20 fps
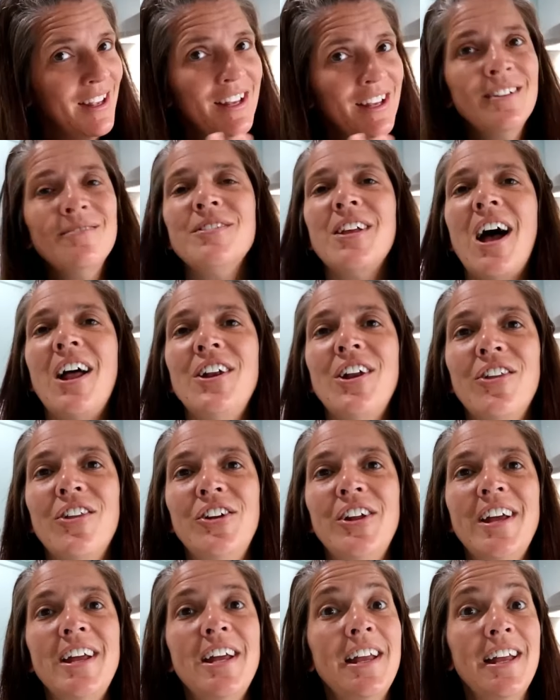okay.
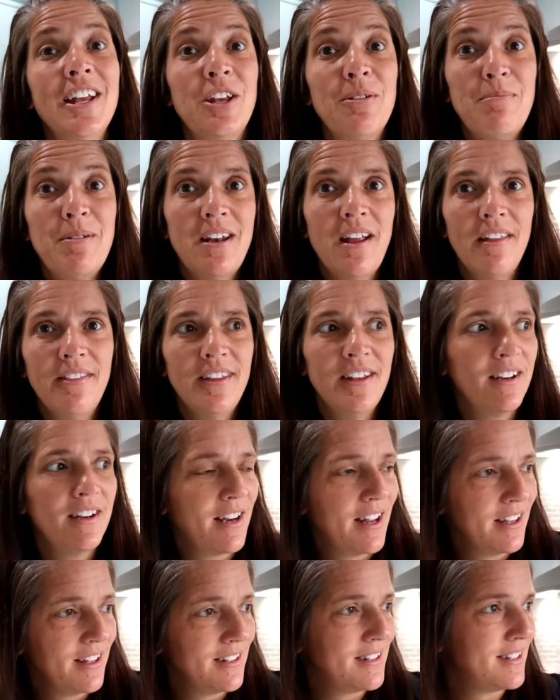Another day, it can be
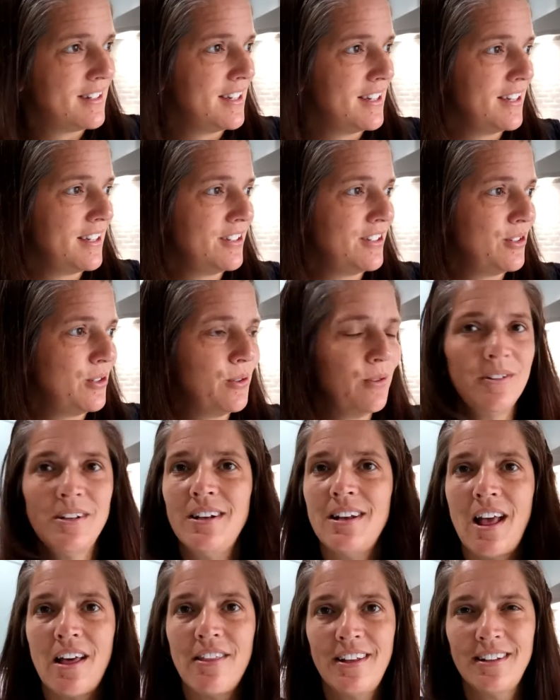nothing and I can sit and
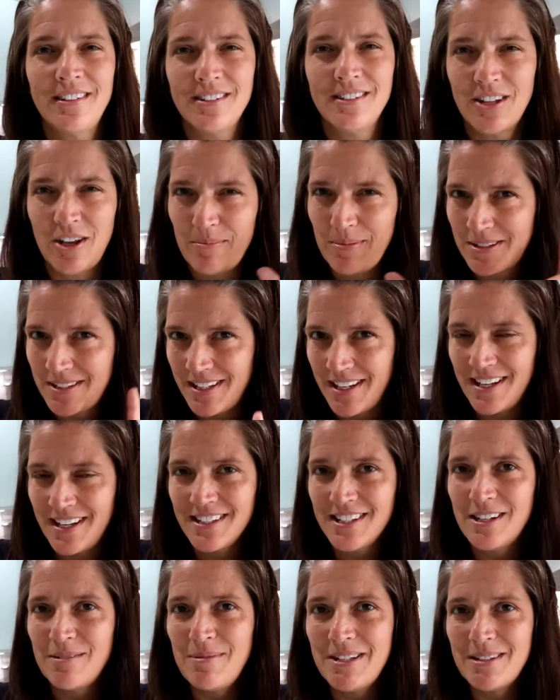do nothing. So, but
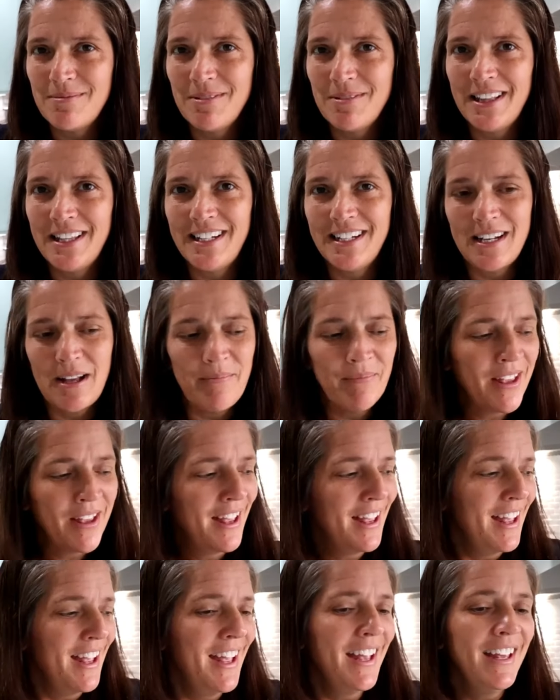today's gonna be some cleaning
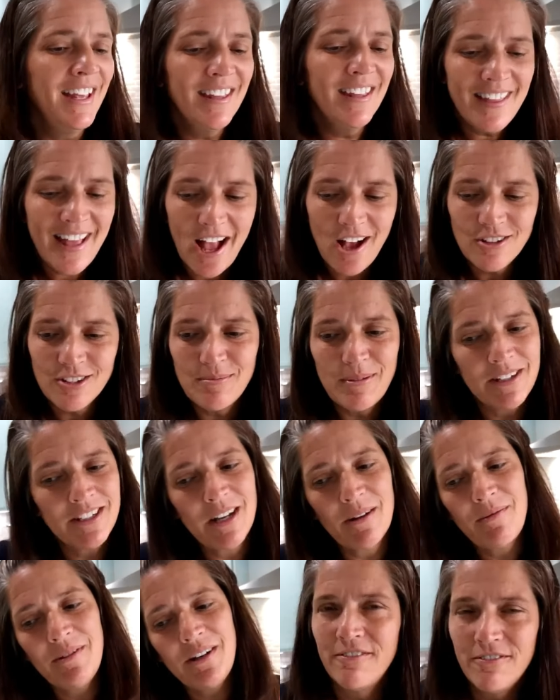up. Get the
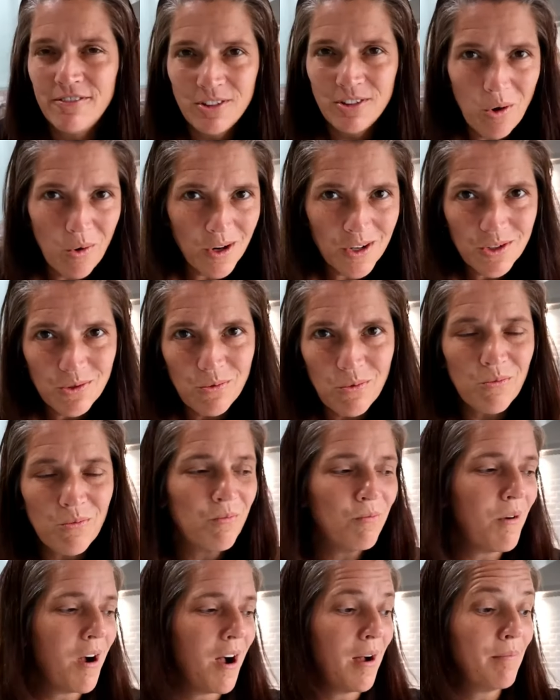house picked up. We need floors
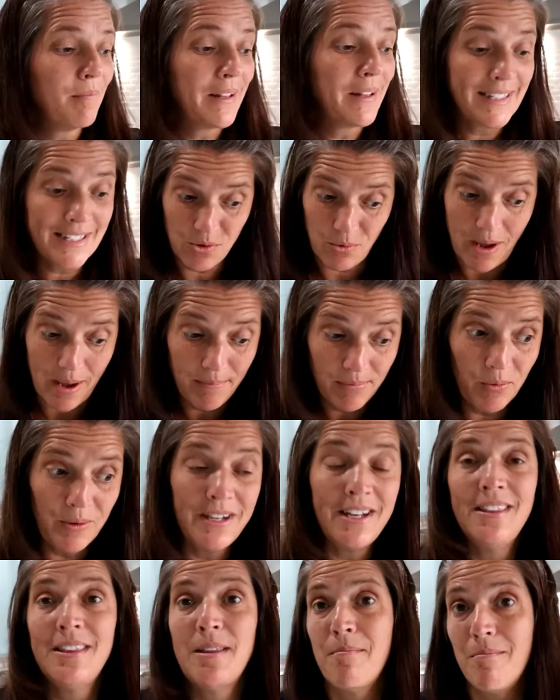um,
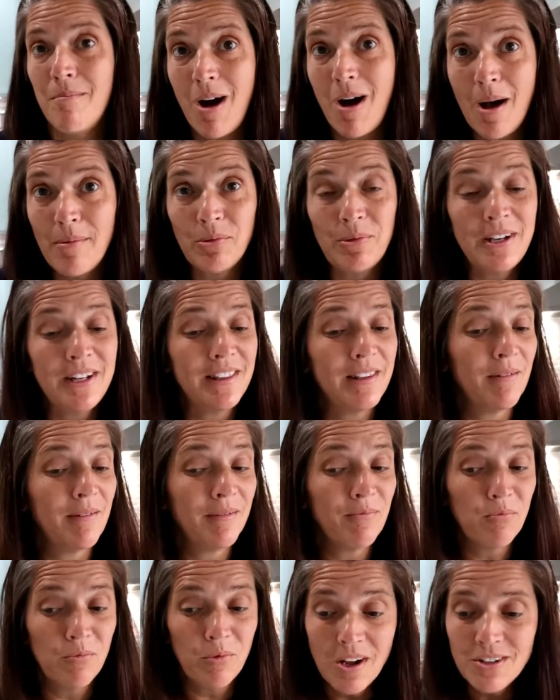swept. We need them mopped. We
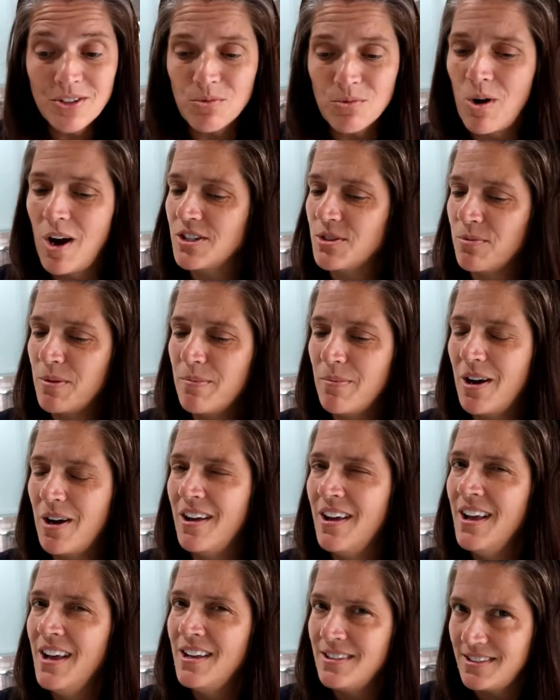need the rugs washed.
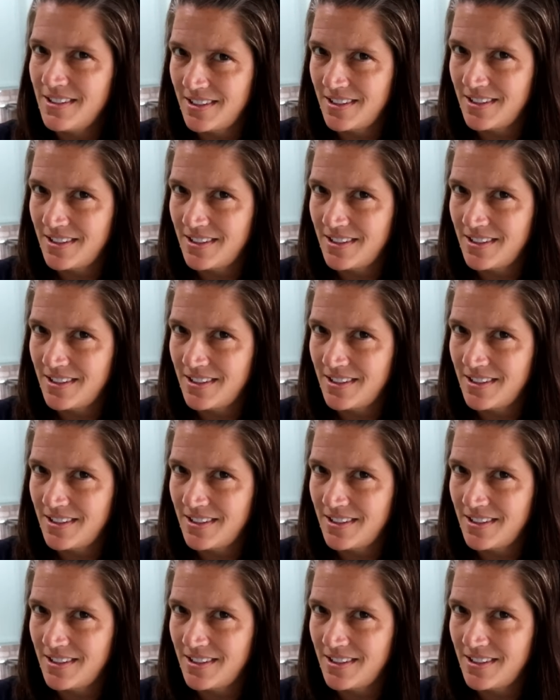We bought.